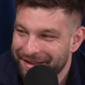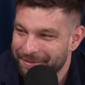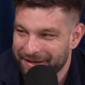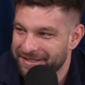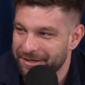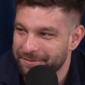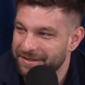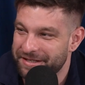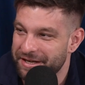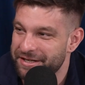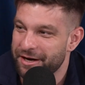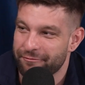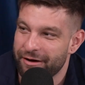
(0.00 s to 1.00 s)
Like, tell him to
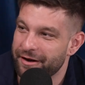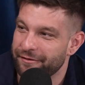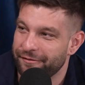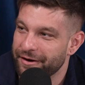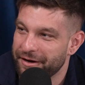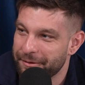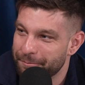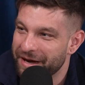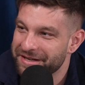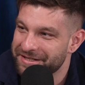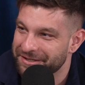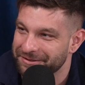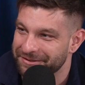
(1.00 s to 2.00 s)
teach you how to ride a fucking
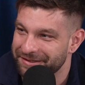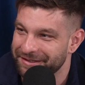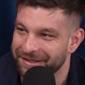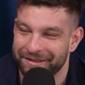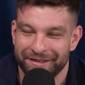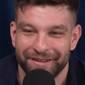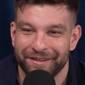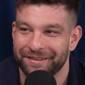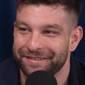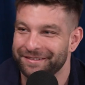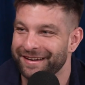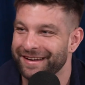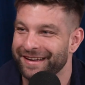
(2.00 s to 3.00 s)
bicycle. Yeah.
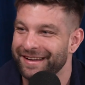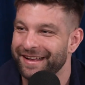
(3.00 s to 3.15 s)
Like,